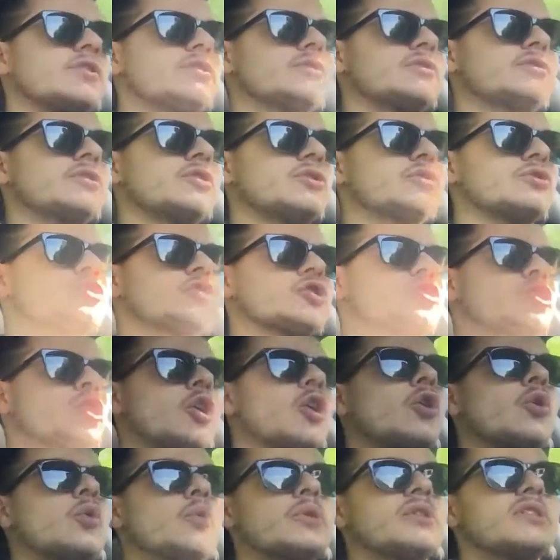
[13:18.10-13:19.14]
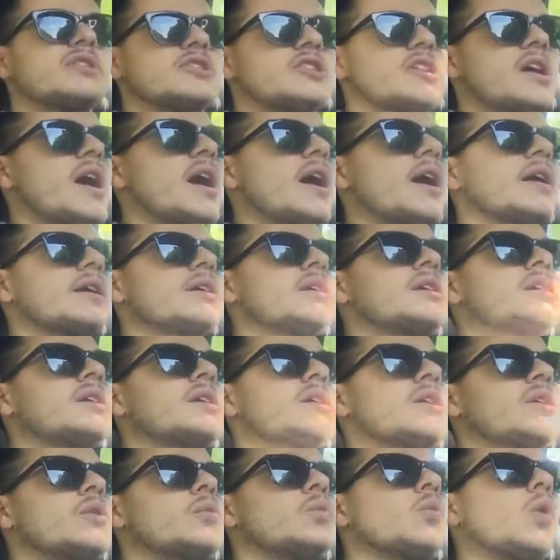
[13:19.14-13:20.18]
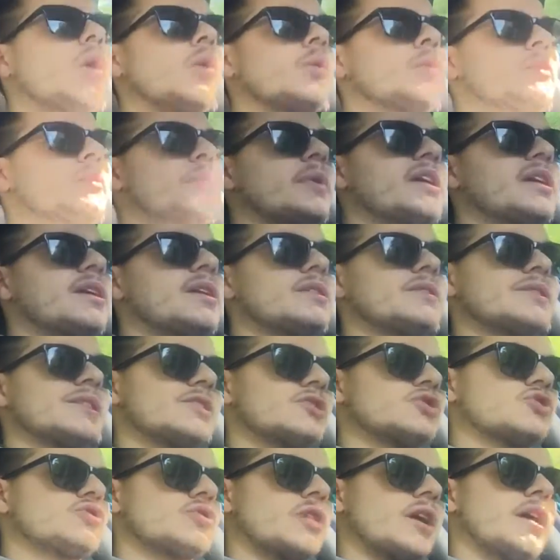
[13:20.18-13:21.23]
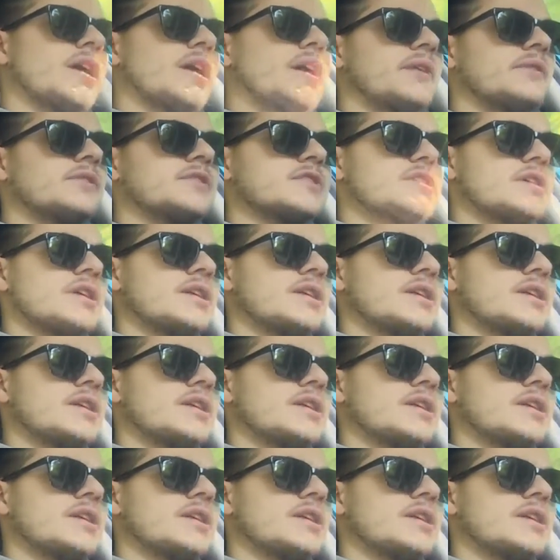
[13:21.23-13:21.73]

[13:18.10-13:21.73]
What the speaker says: a little show with Chad while we're making these drives.